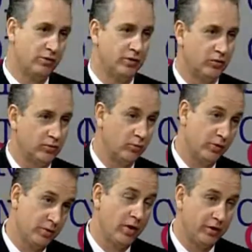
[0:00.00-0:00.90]
when
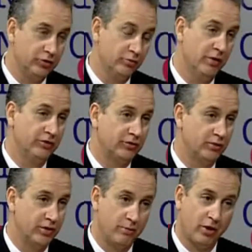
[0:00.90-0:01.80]
they wanted to do business
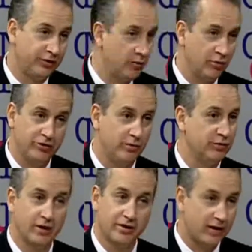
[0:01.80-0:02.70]
with the apartheid regime
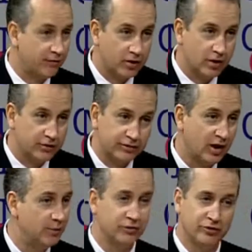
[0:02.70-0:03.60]
in South Africa. It's
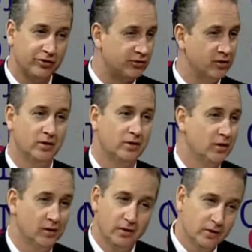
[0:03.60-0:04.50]
time to just,
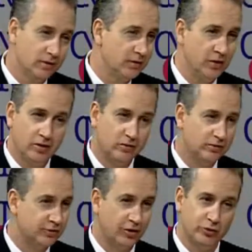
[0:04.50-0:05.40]
you
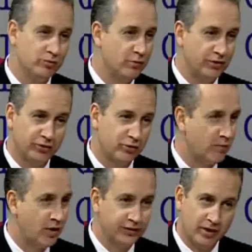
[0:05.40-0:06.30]
know, start doing business with
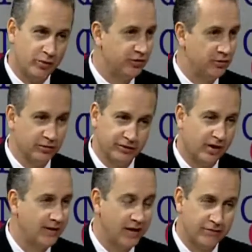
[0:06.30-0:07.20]
the apartheid regime in
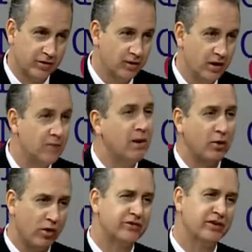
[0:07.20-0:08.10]
South Africa. And by
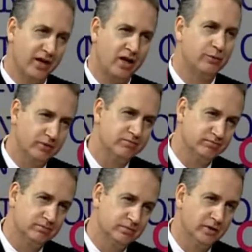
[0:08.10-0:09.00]
the way, it's going to help the
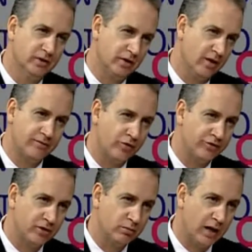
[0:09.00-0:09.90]

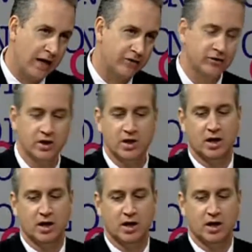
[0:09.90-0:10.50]
unfortunate blacks.